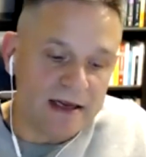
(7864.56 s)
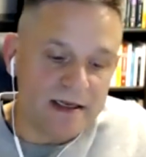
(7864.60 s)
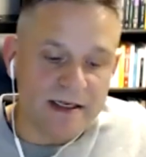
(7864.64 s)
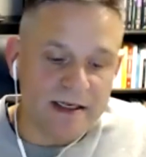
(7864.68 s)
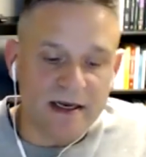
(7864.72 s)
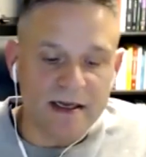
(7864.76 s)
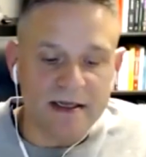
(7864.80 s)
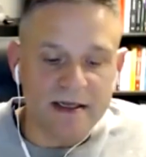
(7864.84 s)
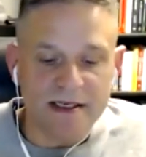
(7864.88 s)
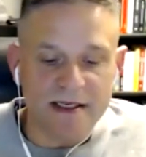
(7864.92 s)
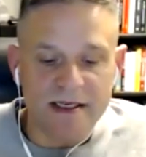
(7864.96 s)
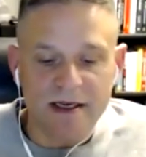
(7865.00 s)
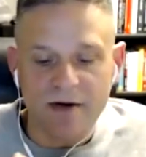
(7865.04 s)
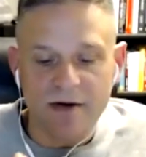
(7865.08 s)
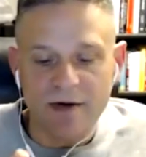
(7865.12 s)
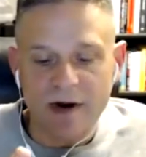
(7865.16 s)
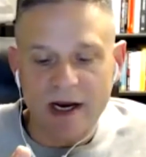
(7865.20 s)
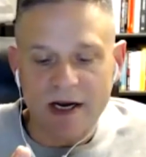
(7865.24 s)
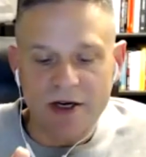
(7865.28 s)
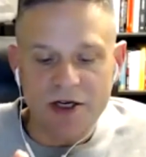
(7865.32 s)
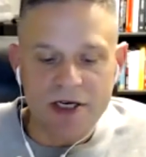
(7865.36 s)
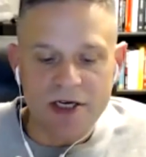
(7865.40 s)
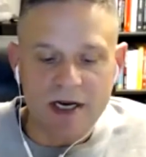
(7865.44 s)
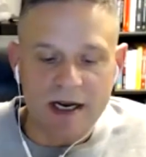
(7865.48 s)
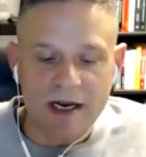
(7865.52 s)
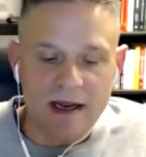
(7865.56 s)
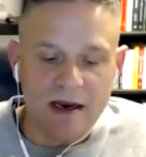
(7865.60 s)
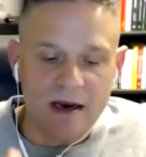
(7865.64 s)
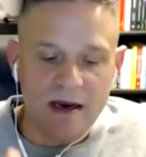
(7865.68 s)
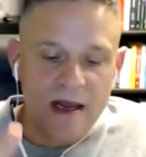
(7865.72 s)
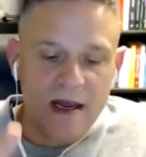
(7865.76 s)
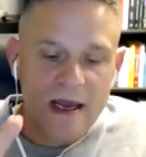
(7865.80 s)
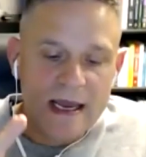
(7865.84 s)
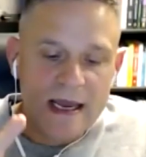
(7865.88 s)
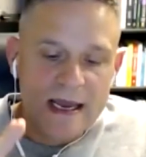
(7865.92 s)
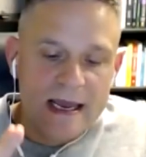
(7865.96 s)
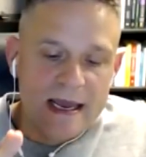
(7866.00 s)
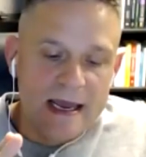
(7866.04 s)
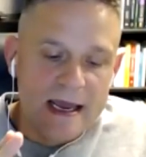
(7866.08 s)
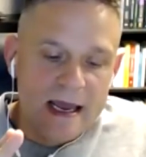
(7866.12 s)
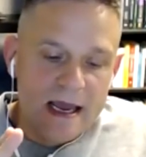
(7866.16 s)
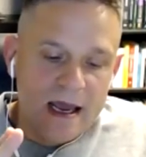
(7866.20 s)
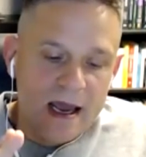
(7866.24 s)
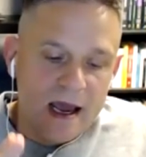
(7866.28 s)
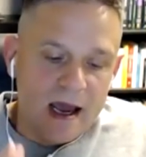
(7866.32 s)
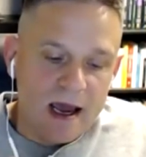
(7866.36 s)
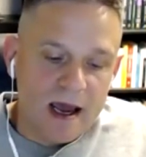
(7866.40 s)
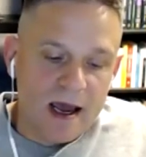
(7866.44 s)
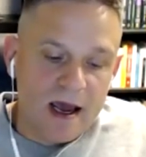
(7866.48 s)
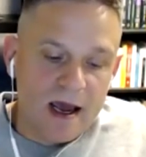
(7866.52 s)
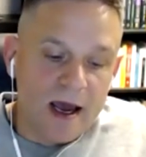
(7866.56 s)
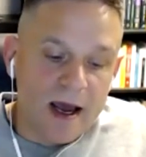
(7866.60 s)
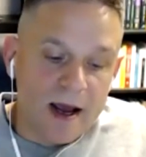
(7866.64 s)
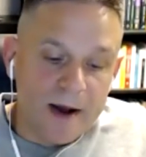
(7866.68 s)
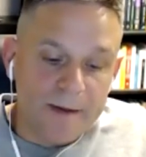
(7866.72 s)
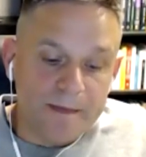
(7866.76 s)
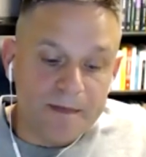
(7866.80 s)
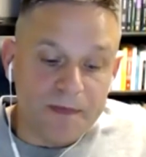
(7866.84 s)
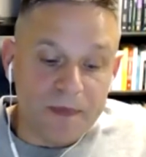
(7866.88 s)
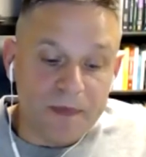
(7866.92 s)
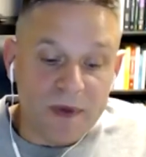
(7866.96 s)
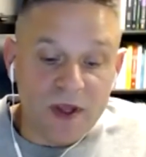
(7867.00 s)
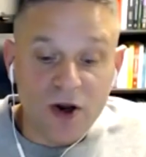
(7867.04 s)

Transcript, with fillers: is a consideration um,